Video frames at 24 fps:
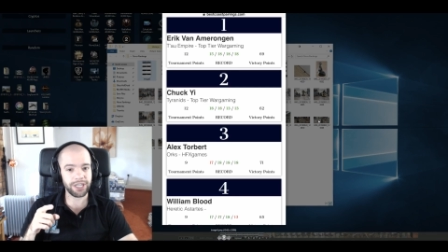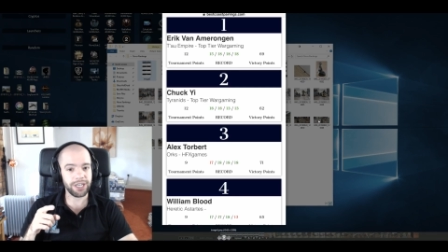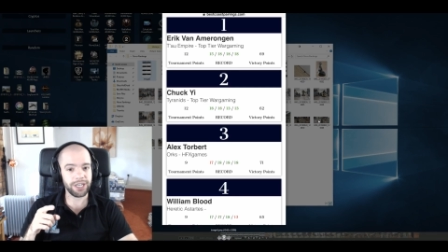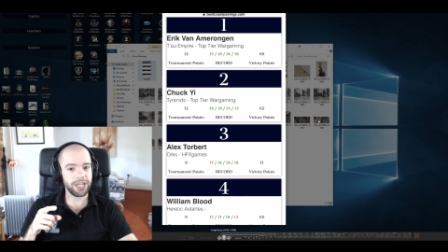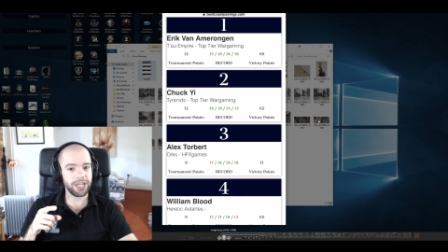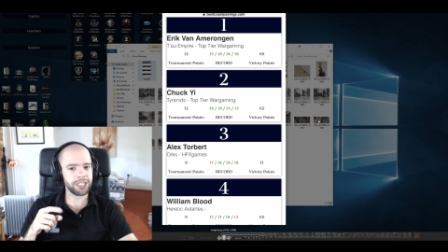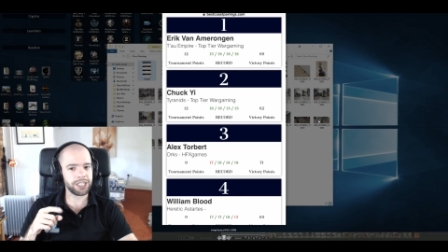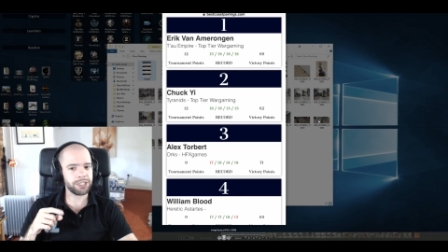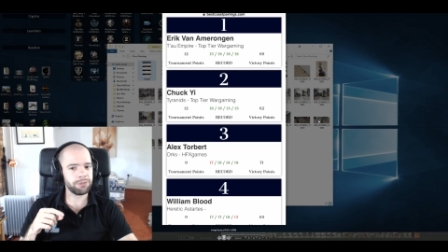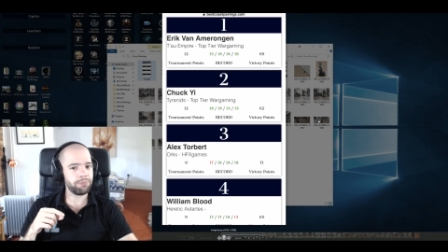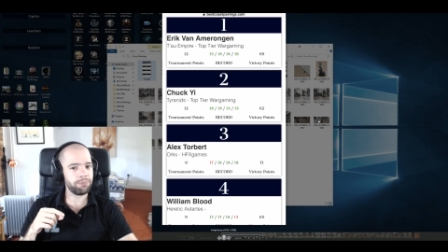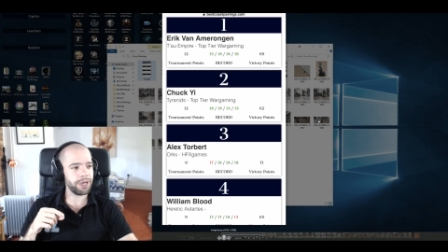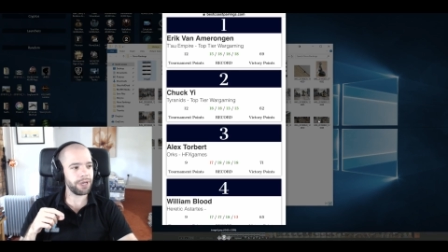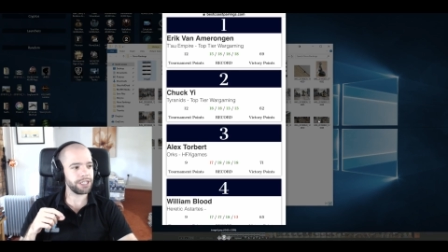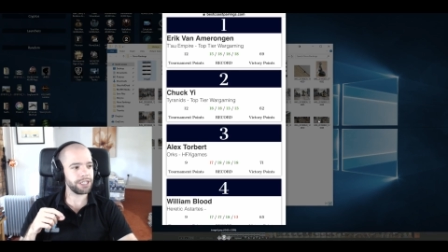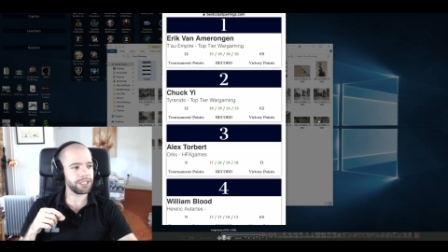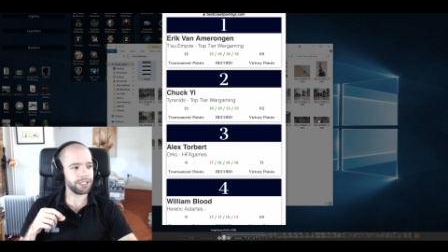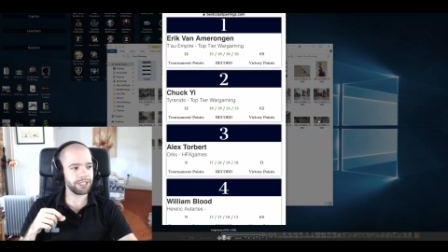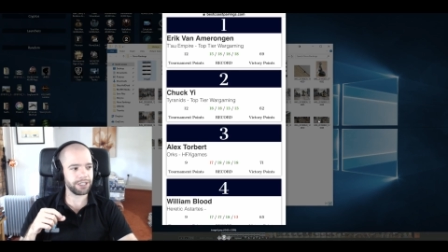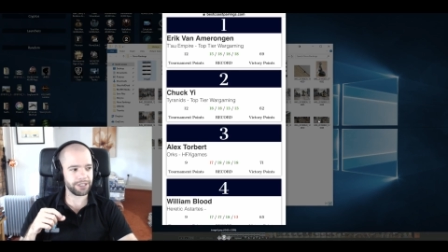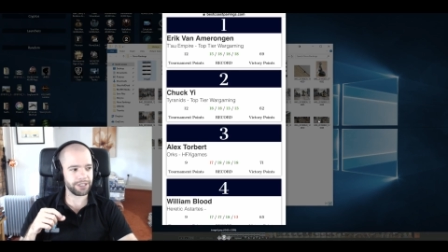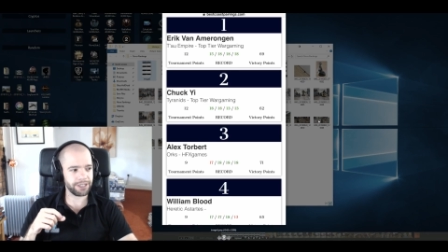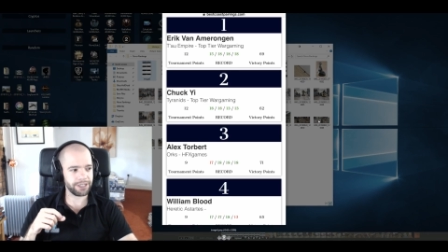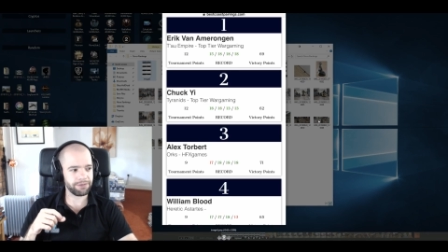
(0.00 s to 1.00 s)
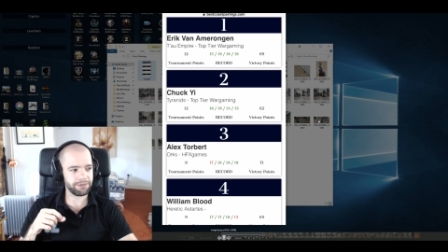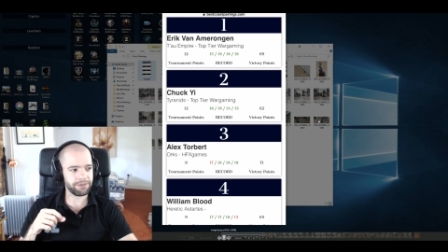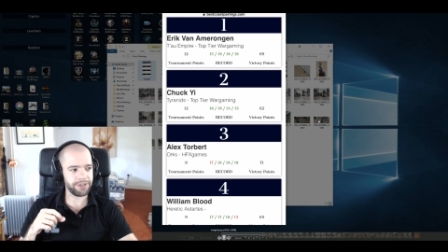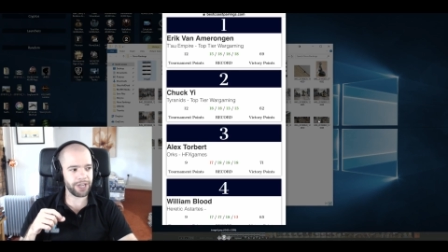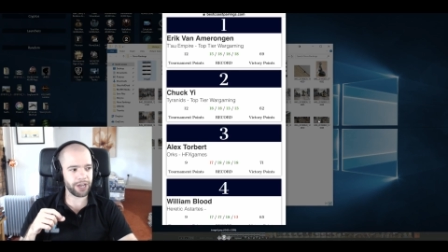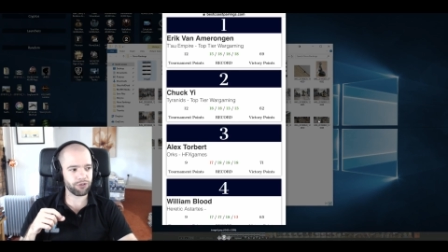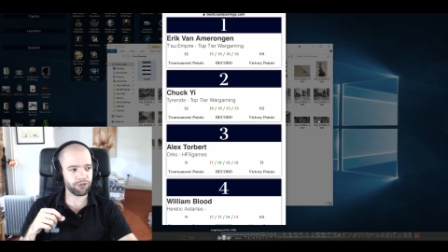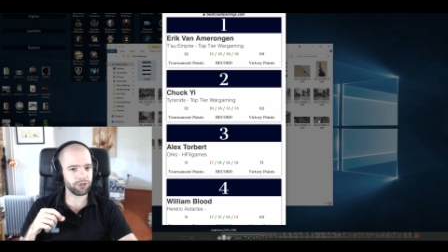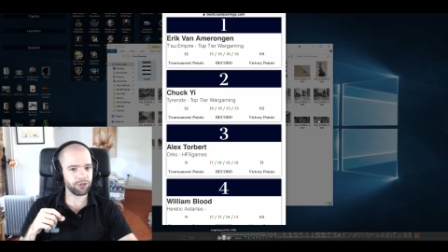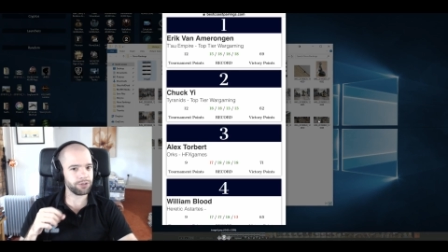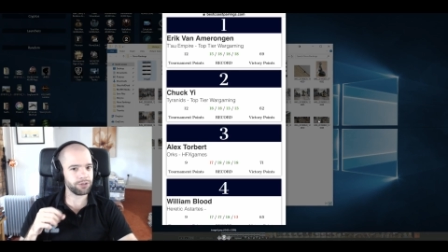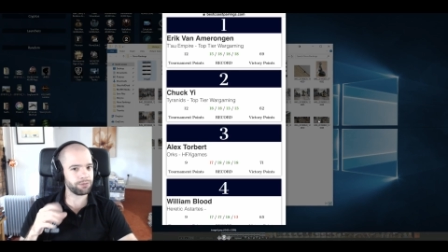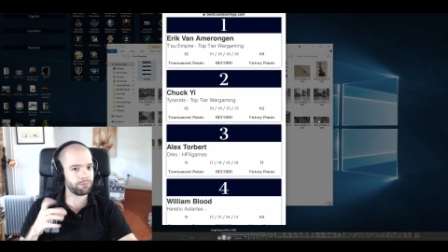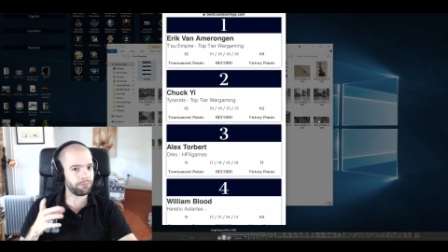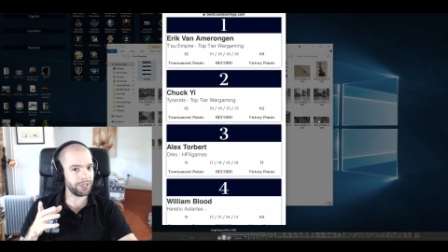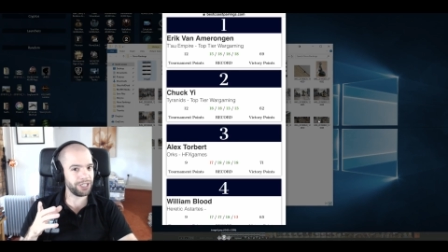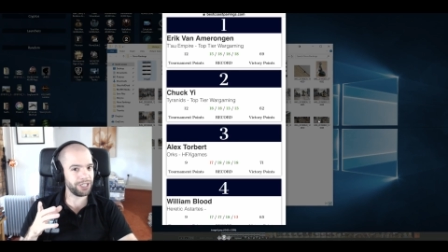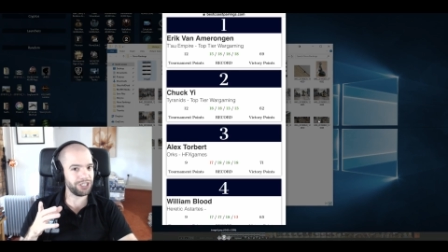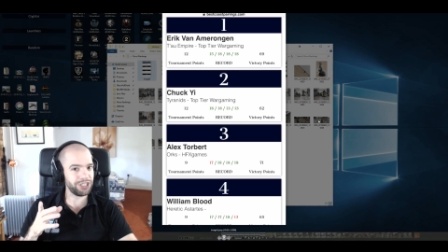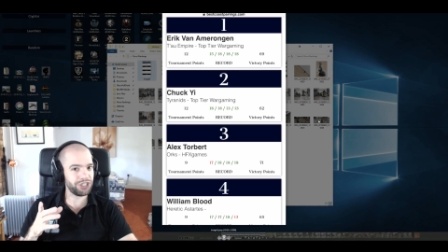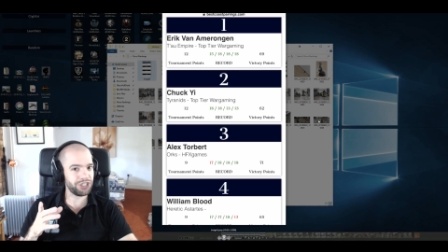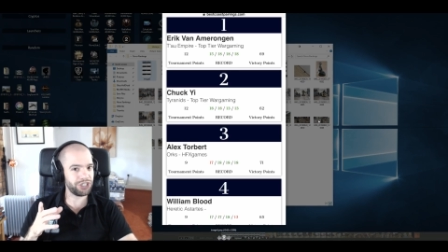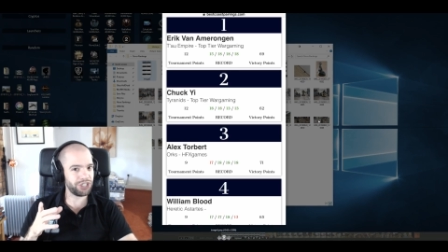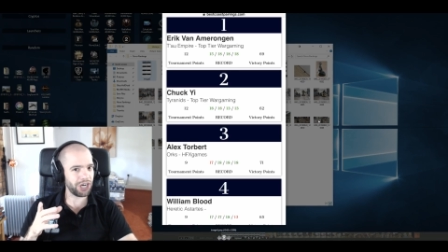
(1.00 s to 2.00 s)
especially if Necrons
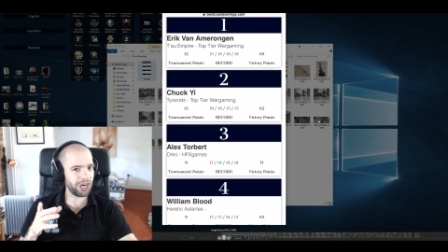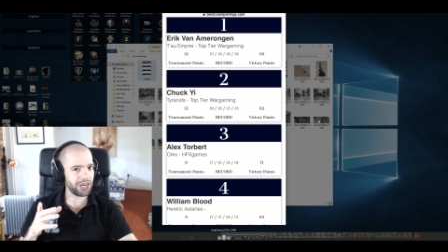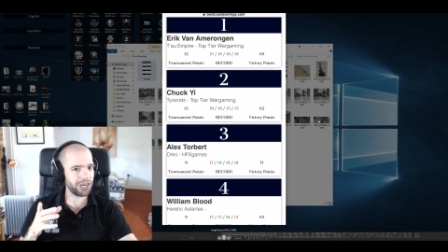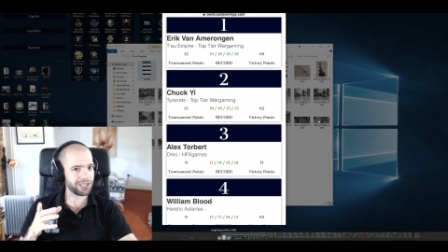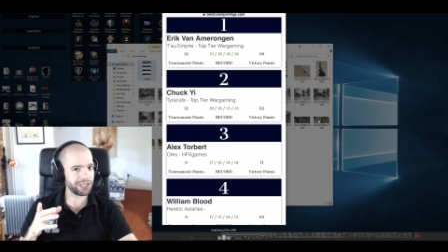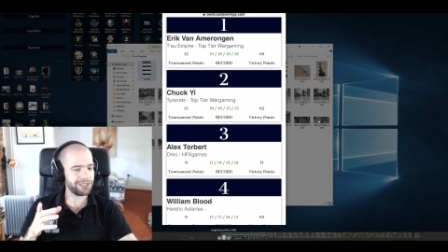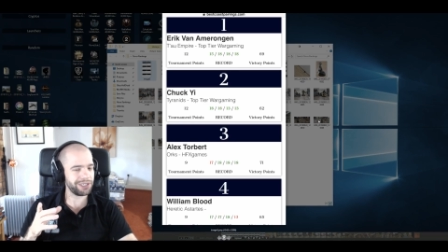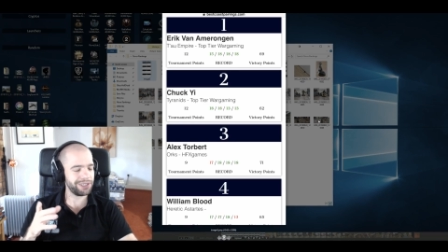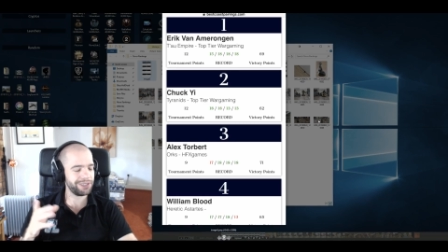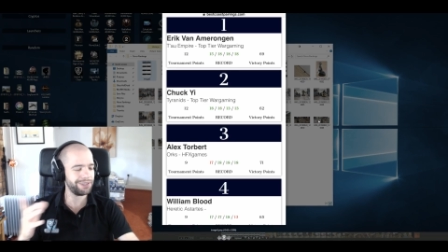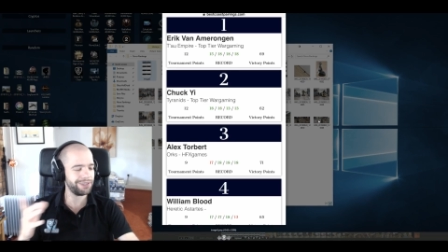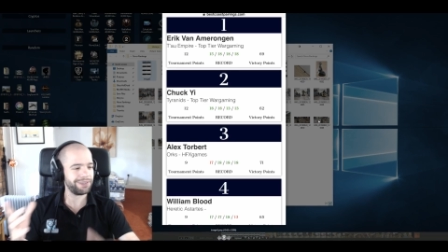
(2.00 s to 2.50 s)
beat Chuck.